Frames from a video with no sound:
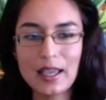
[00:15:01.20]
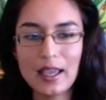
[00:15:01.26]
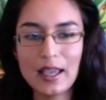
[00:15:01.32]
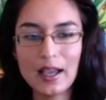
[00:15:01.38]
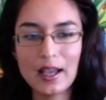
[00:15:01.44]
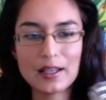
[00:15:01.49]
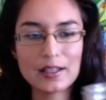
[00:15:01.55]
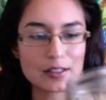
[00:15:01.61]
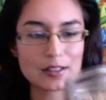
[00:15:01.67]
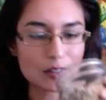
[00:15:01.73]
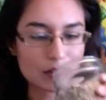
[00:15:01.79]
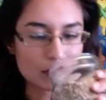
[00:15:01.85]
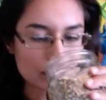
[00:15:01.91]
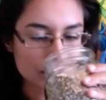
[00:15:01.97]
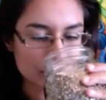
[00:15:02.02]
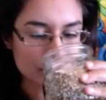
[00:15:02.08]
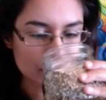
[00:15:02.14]
And
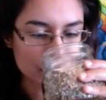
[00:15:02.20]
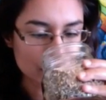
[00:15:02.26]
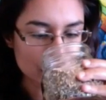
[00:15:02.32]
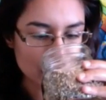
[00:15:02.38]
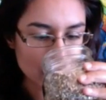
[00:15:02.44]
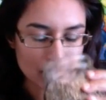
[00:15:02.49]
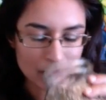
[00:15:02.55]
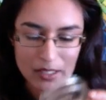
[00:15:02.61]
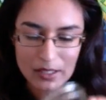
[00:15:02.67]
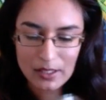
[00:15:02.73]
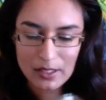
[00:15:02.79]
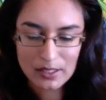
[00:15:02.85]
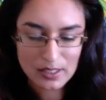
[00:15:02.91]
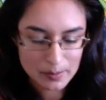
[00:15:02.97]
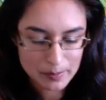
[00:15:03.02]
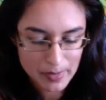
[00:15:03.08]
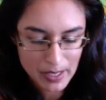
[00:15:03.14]
I mean, the
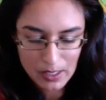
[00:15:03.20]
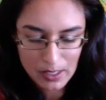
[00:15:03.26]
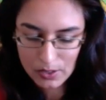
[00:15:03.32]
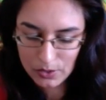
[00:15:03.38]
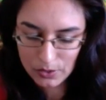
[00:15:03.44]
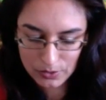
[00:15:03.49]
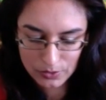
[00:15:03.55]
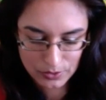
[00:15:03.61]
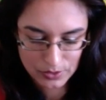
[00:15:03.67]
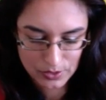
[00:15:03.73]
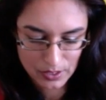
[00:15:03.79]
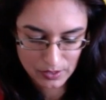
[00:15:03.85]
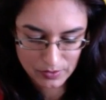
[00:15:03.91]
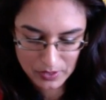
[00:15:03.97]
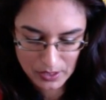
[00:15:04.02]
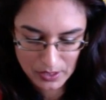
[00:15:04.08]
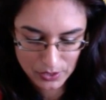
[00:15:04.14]
smells
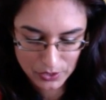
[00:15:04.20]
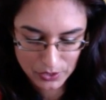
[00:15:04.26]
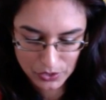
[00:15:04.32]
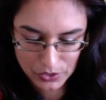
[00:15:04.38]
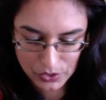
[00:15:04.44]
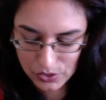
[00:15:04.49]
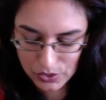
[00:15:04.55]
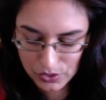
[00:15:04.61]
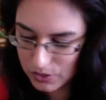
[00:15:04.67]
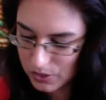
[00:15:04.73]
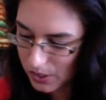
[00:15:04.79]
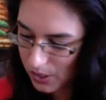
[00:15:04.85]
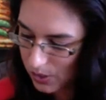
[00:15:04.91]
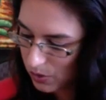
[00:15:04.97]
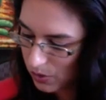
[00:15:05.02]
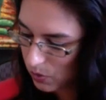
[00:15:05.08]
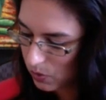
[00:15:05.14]
of these are just
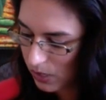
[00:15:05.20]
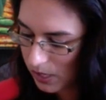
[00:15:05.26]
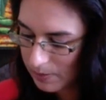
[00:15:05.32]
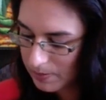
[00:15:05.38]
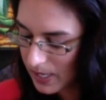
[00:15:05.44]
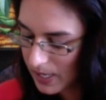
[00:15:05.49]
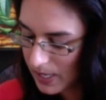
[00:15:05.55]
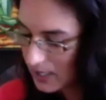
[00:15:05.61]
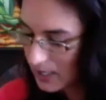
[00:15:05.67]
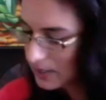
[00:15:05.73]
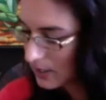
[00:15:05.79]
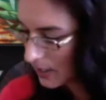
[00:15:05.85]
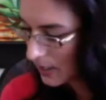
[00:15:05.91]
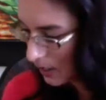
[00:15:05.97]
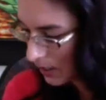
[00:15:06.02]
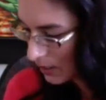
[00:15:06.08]
so amazing.